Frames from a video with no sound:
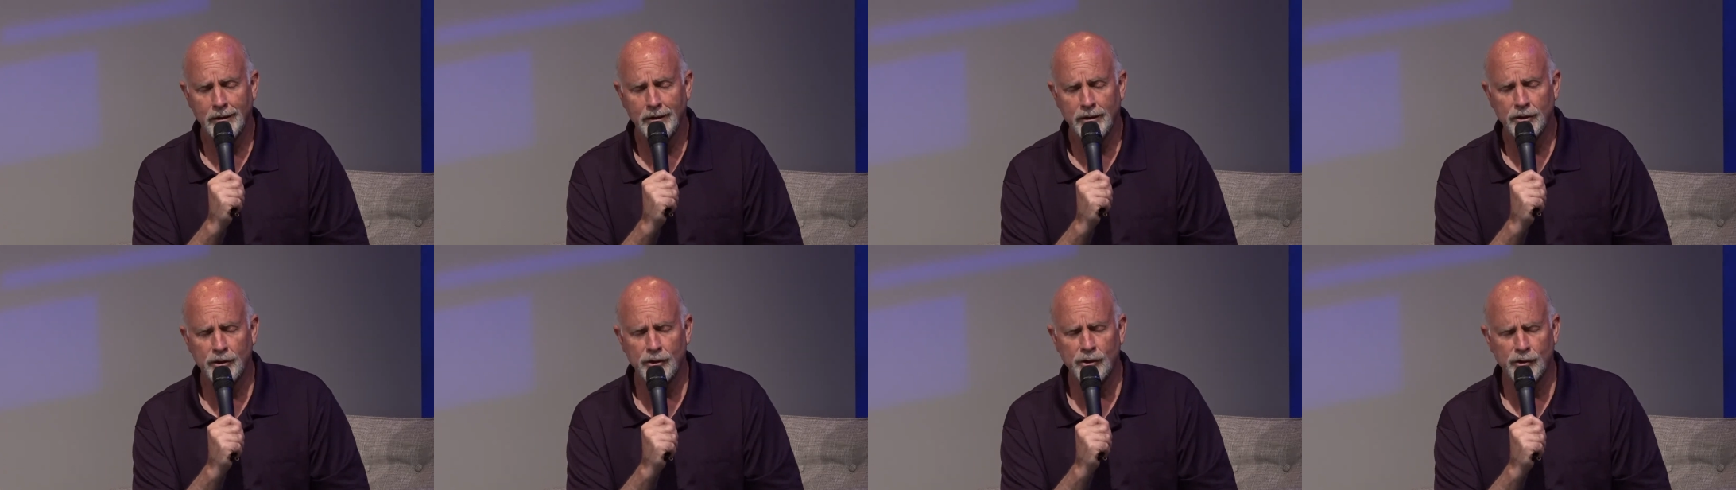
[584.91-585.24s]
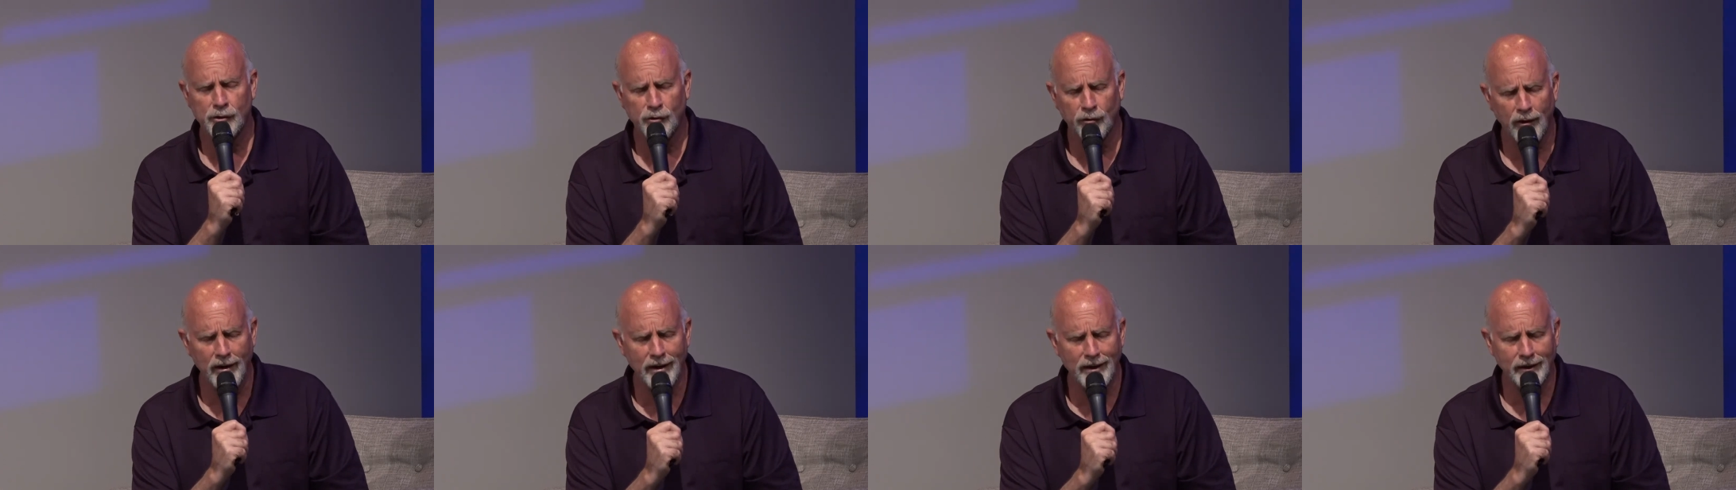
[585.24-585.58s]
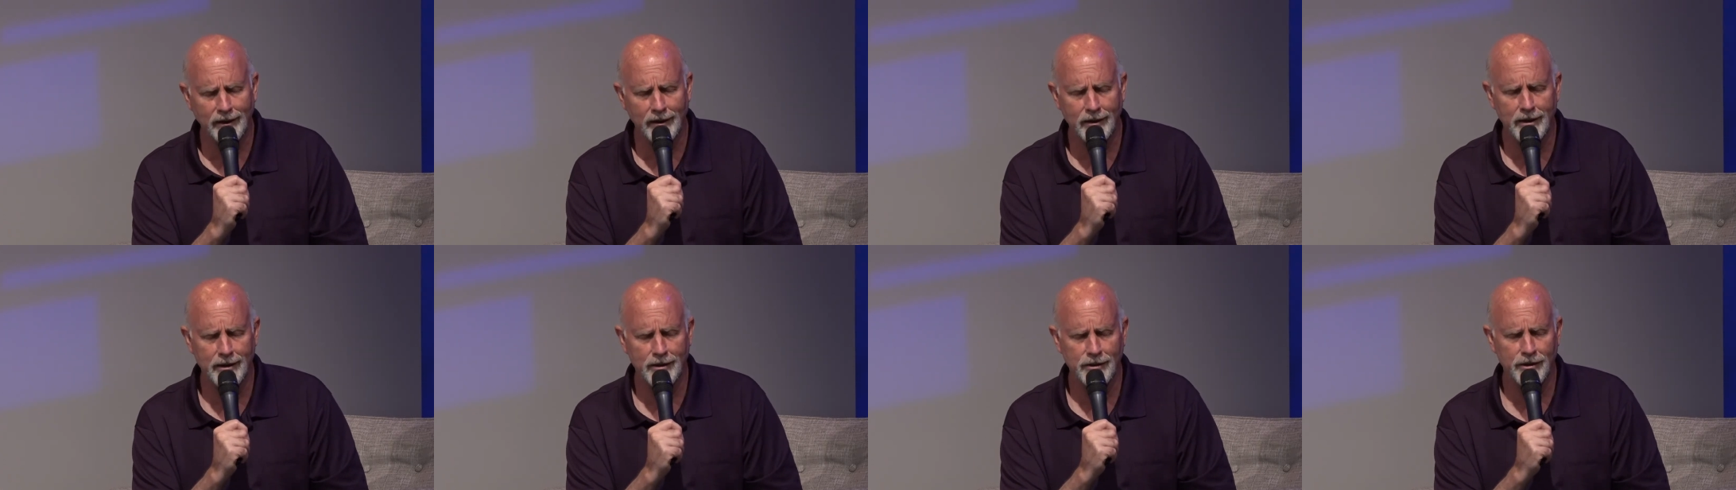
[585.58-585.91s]

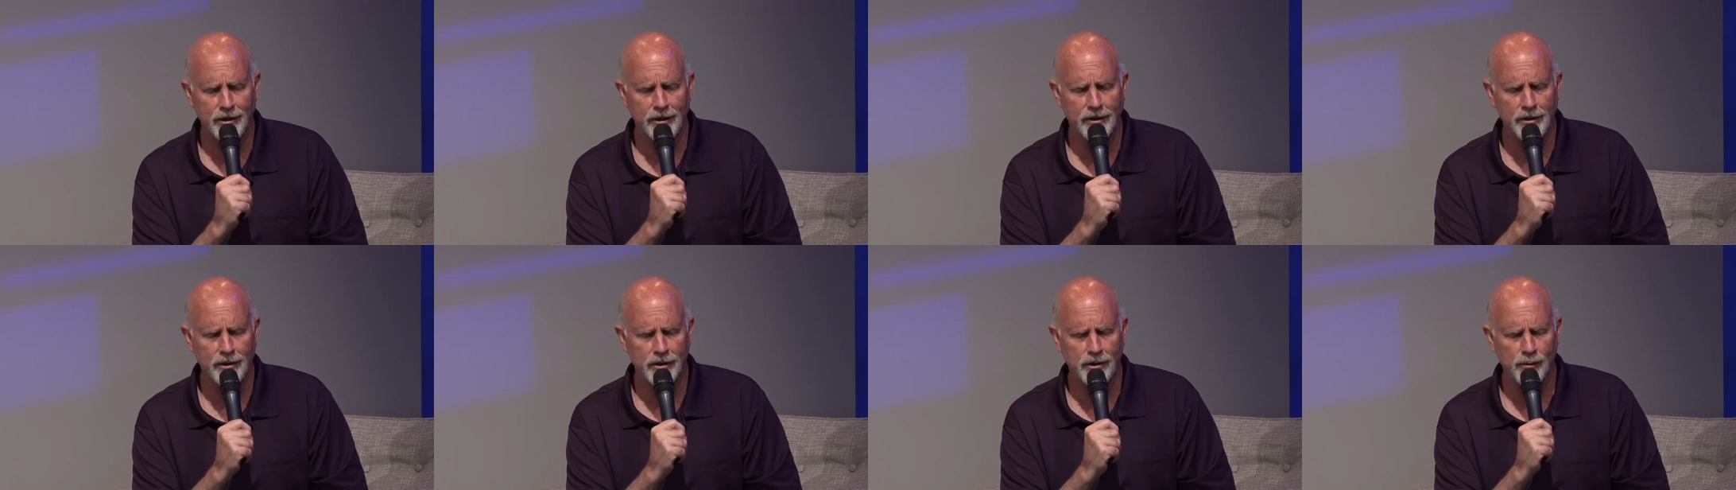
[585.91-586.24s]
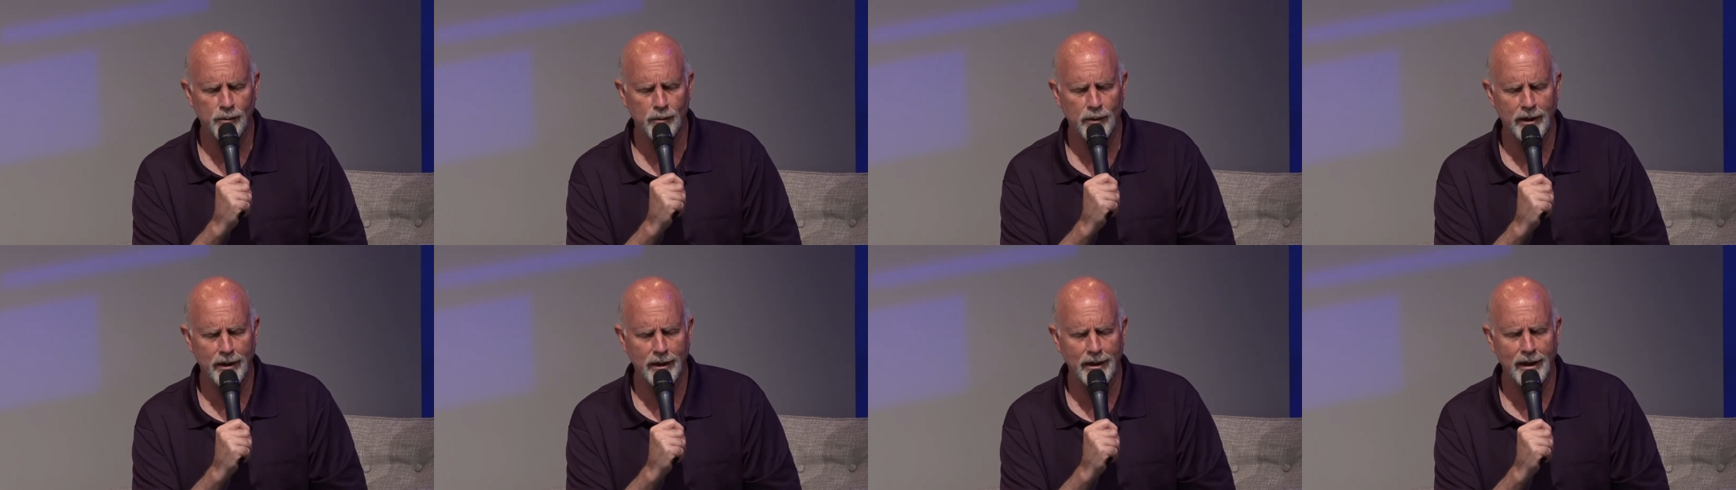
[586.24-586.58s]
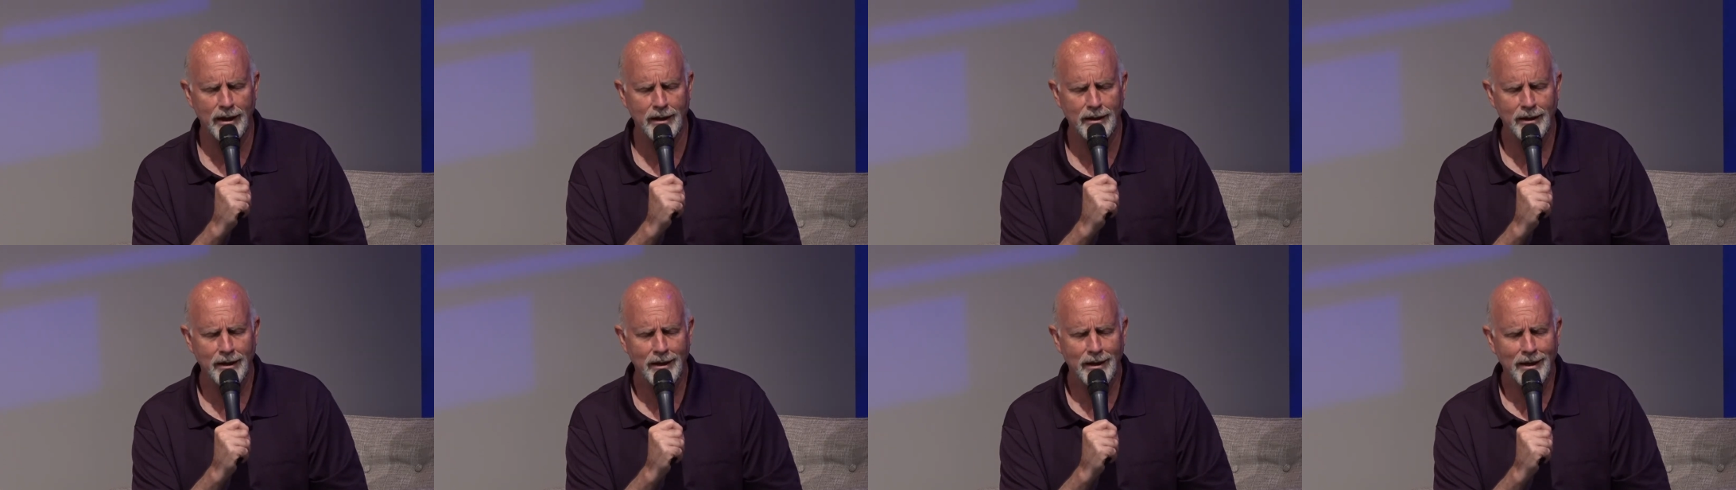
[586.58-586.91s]
Strengthen us in this way.
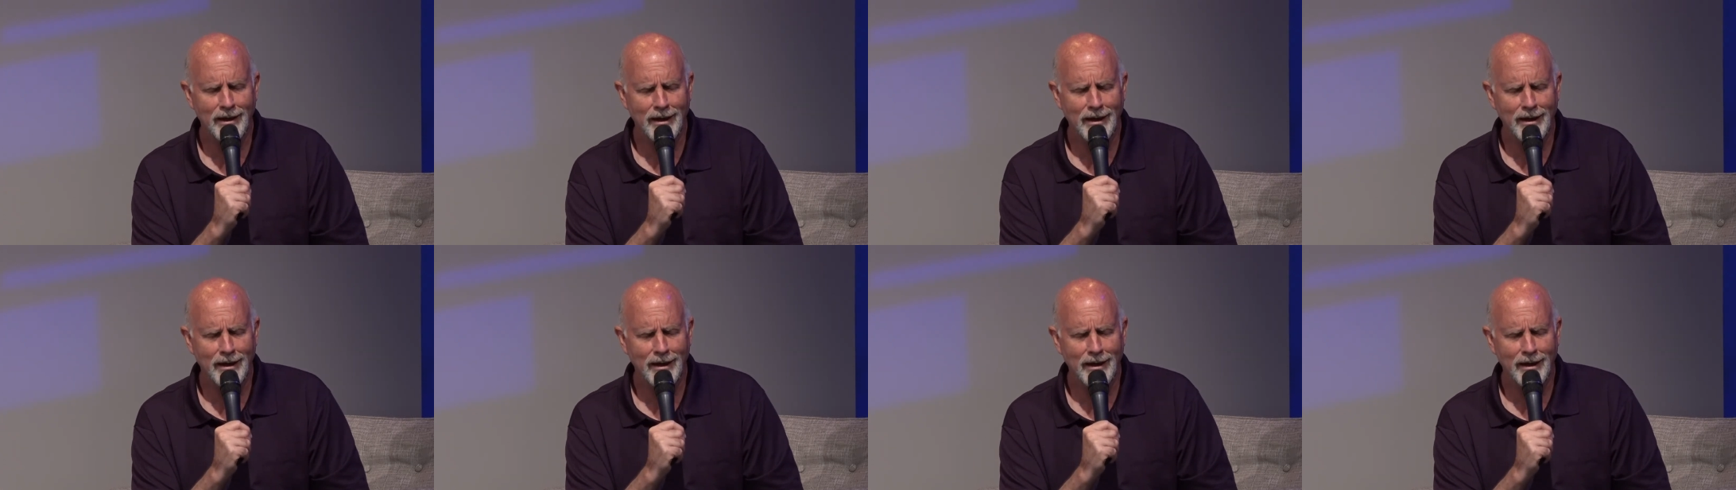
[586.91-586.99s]
God,